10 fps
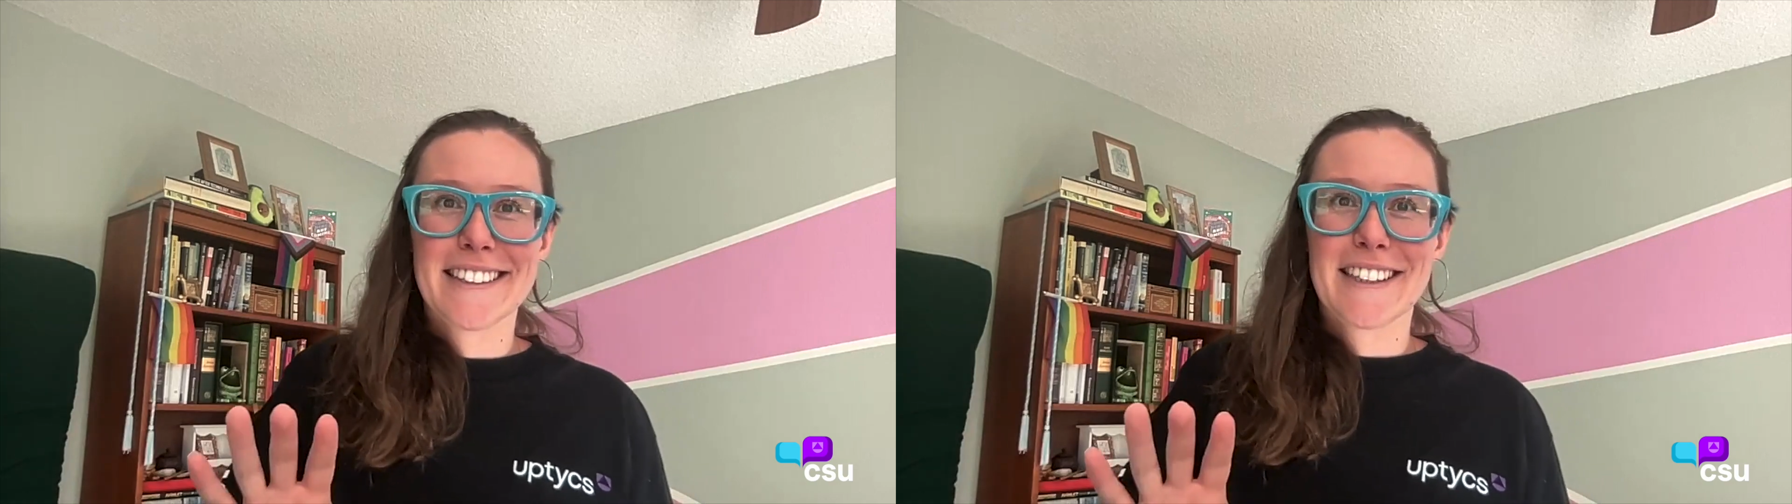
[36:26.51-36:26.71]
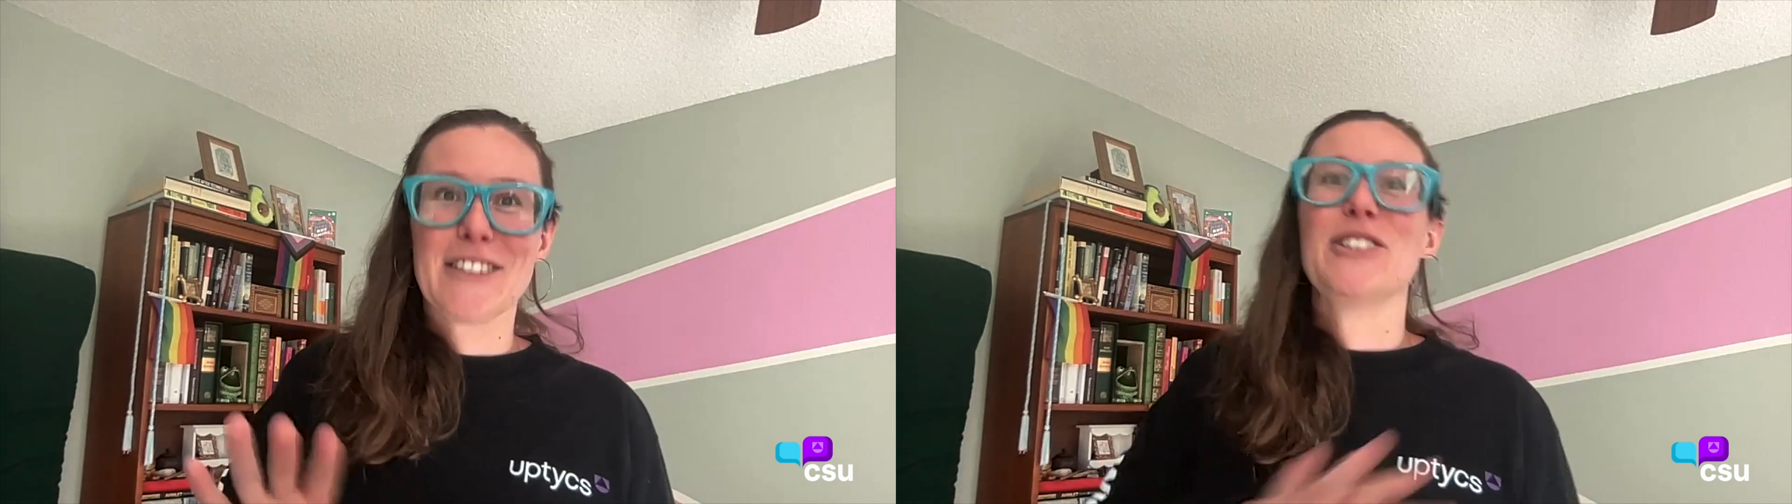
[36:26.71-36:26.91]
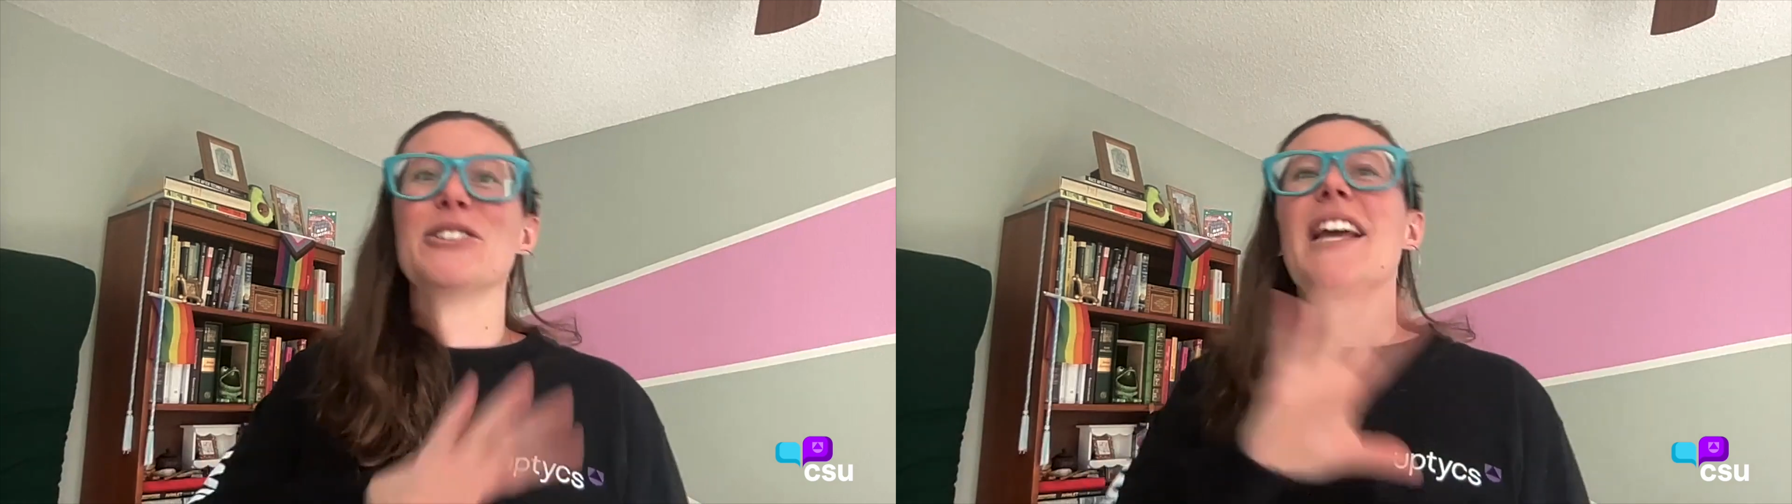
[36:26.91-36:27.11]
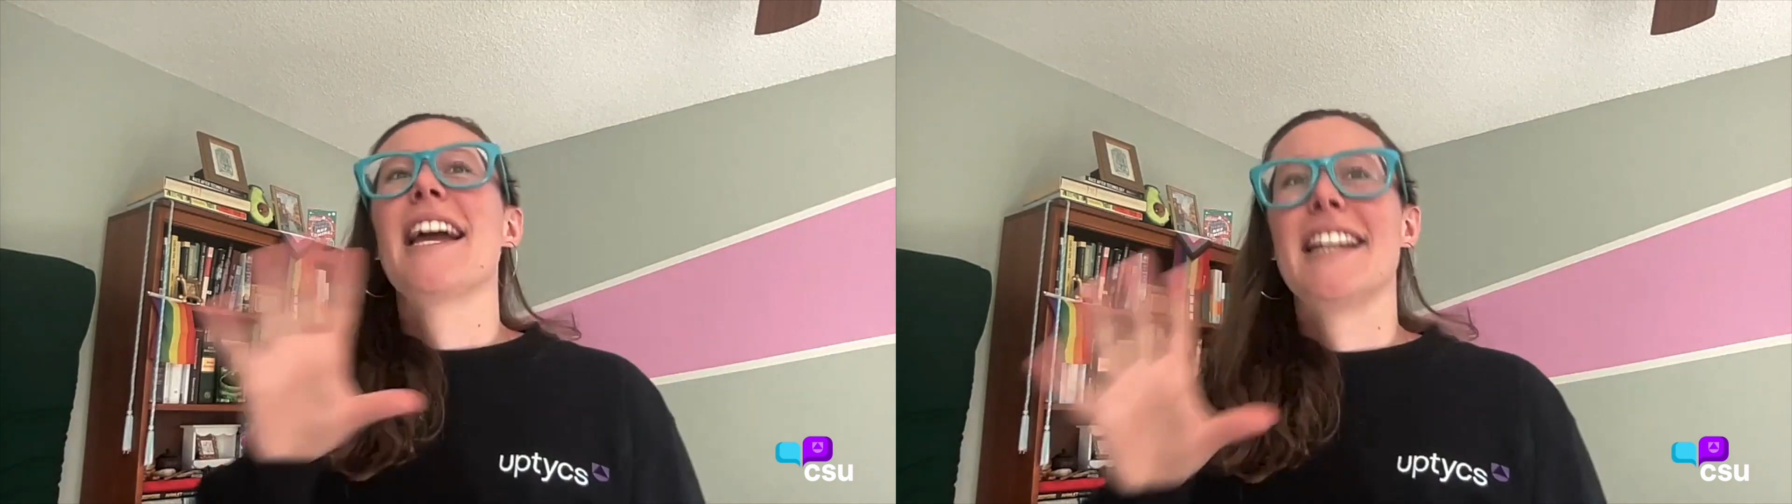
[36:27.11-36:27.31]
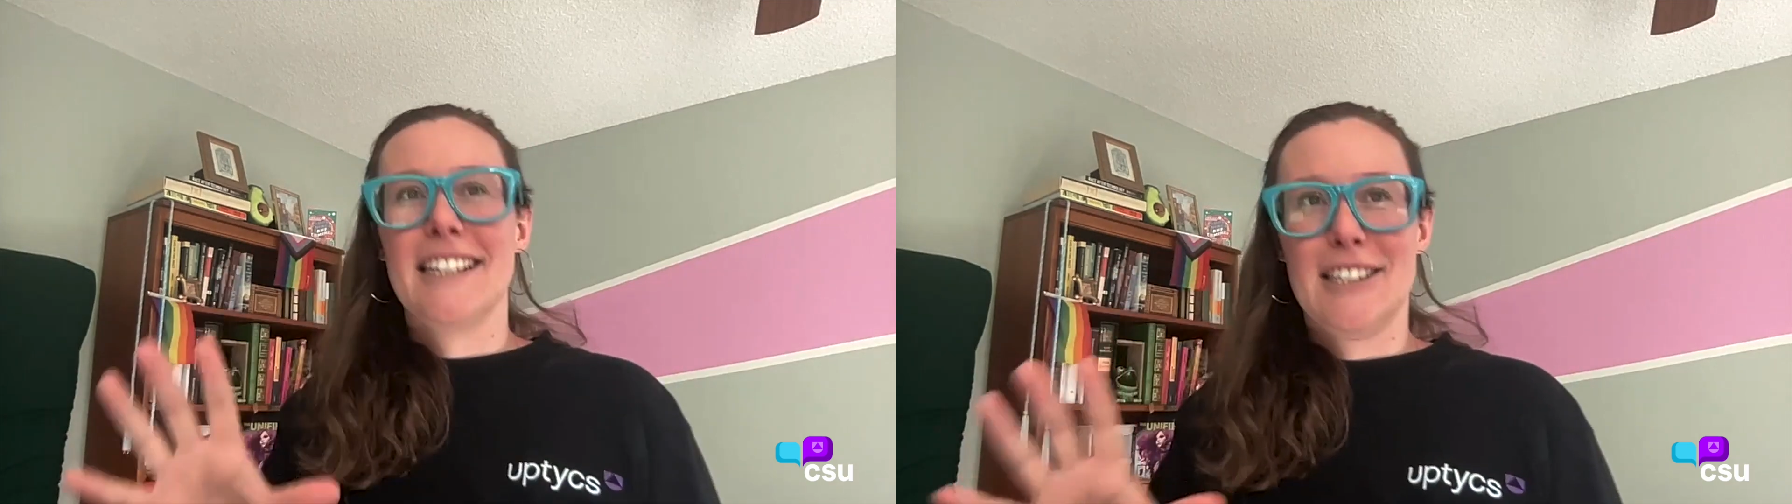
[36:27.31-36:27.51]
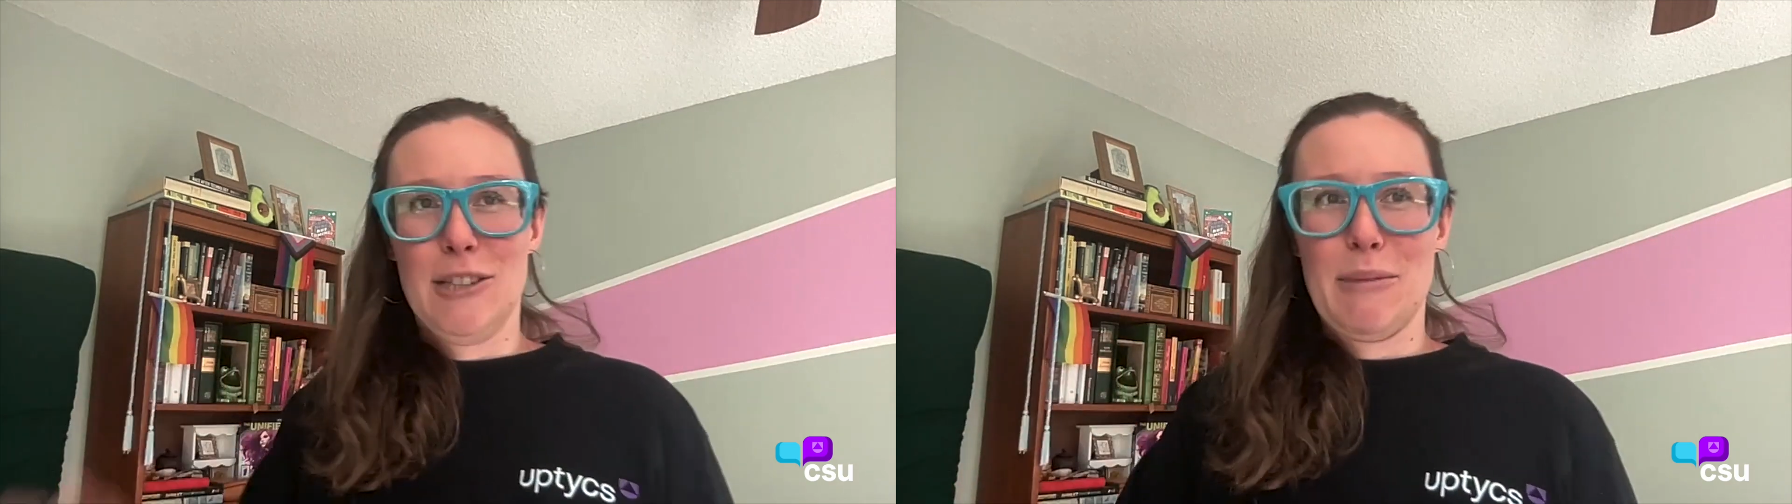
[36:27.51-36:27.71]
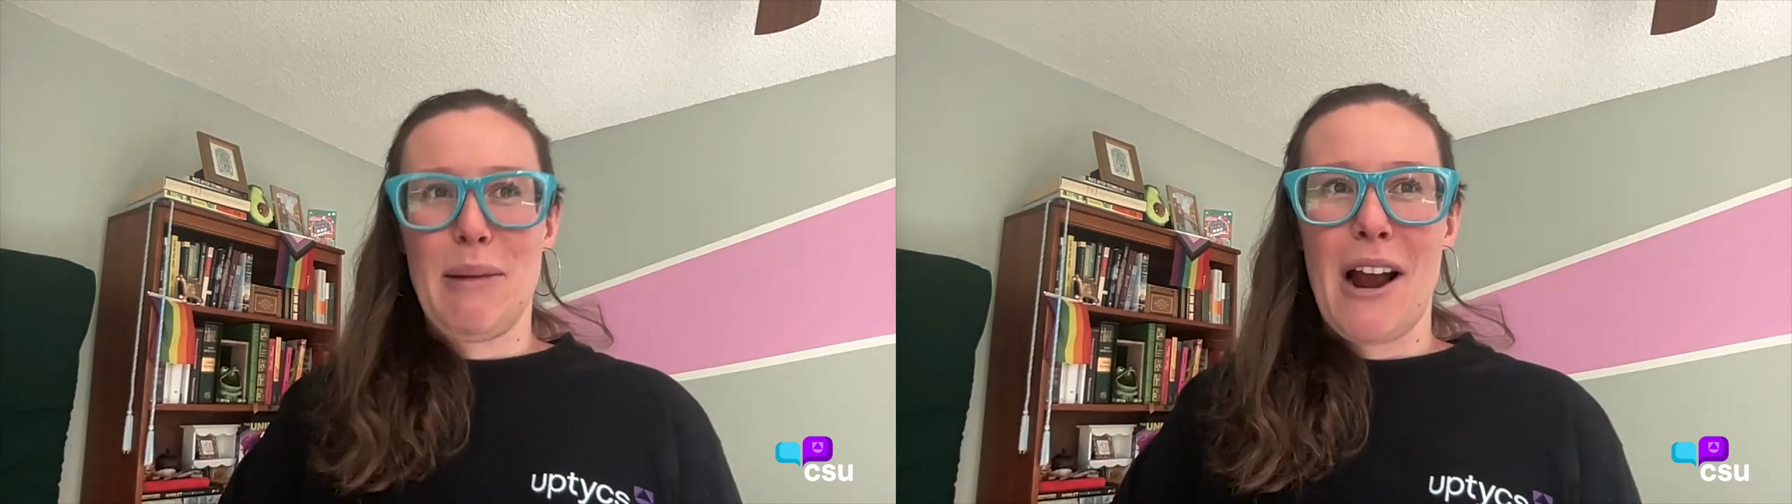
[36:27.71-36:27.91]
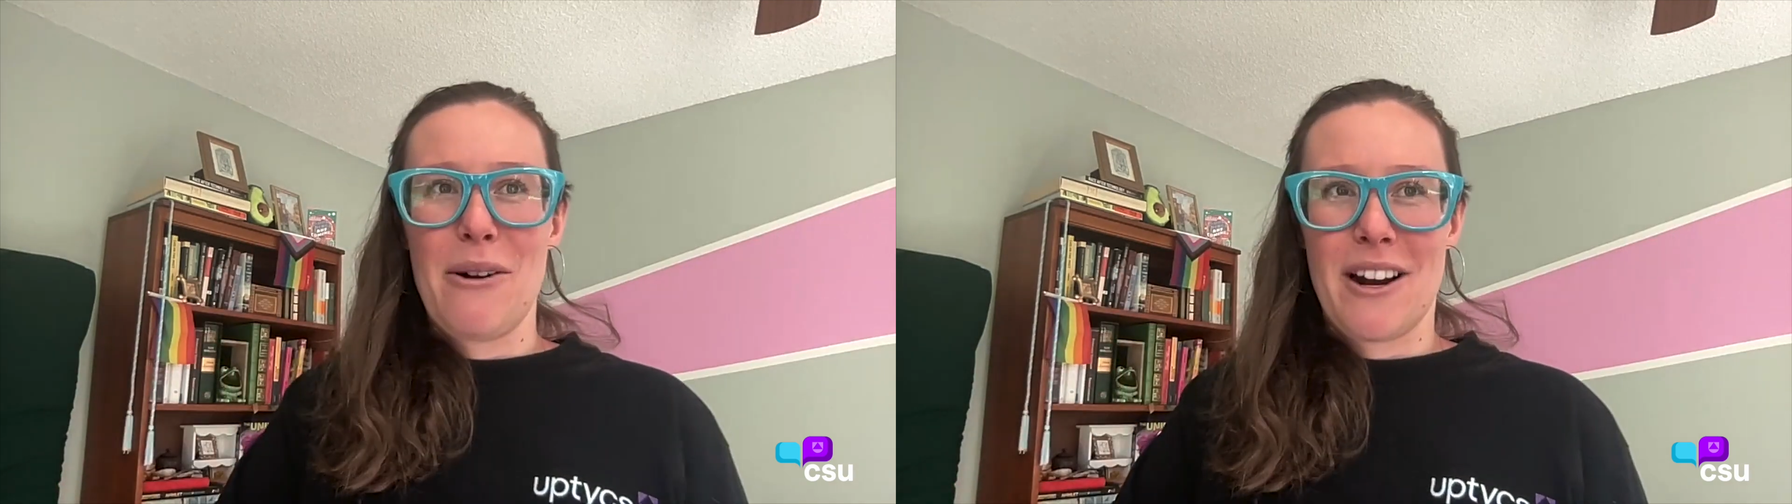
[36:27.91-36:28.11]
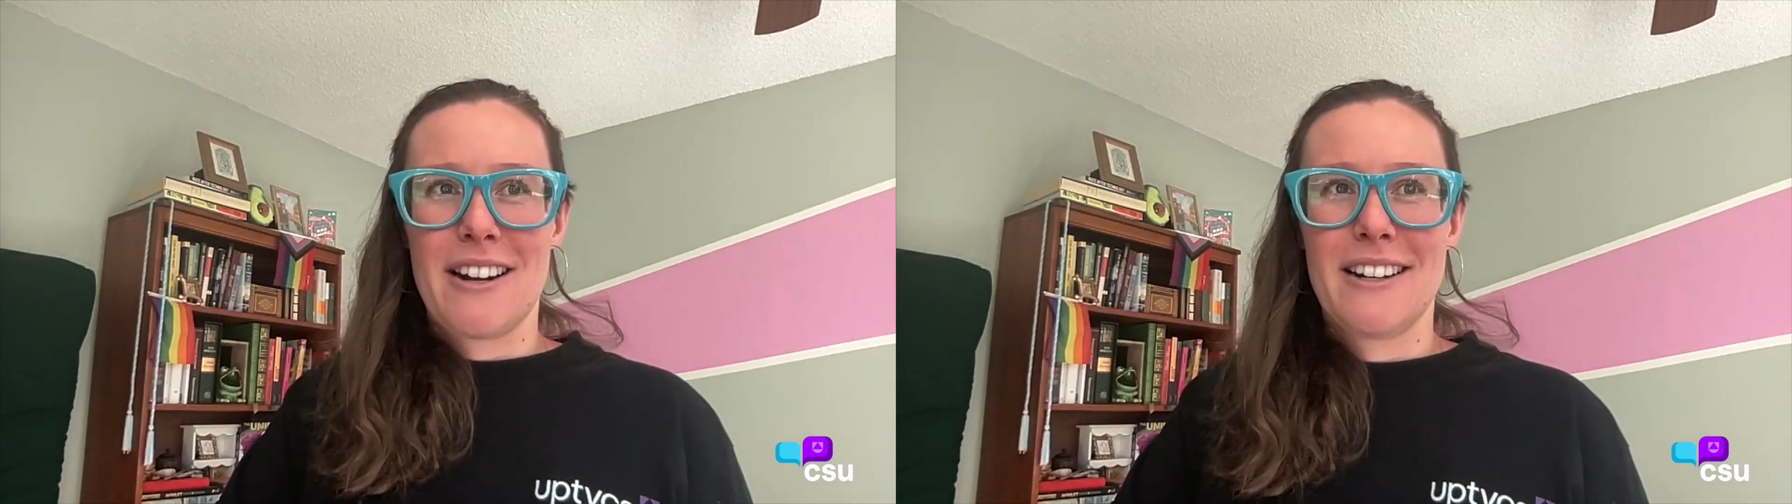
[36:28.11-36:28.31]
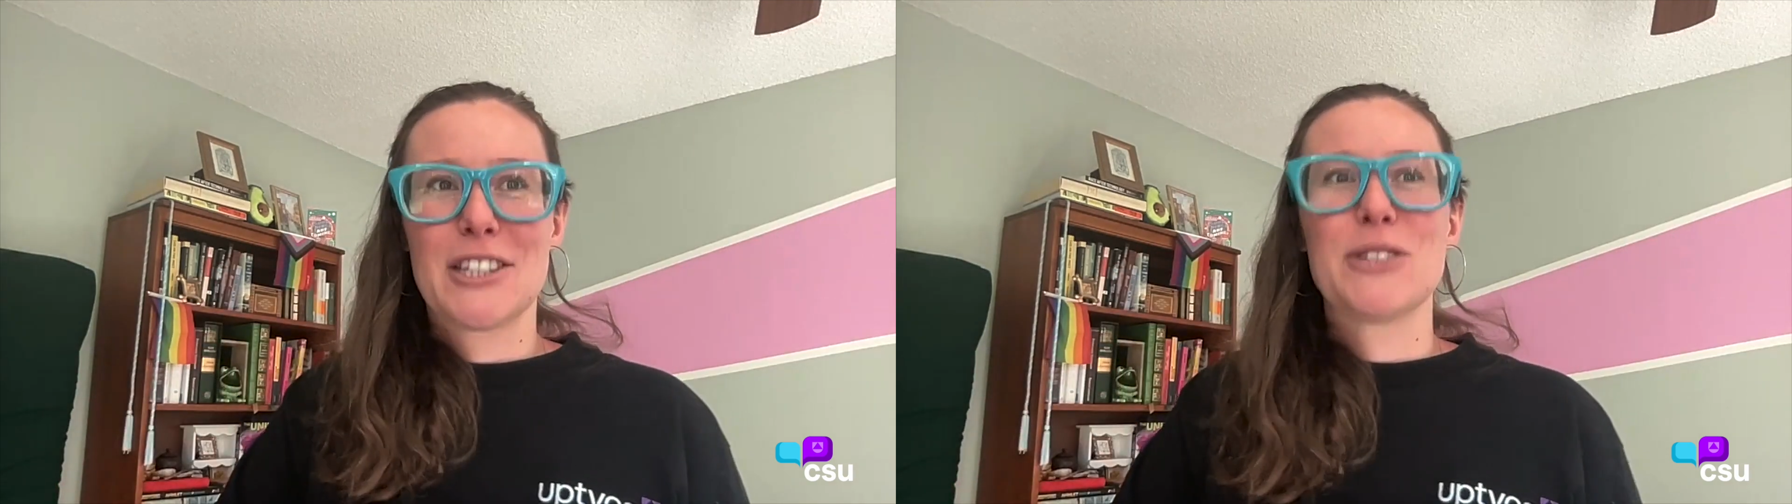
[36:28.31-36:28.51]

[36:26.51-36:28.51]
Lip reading: could use any superpower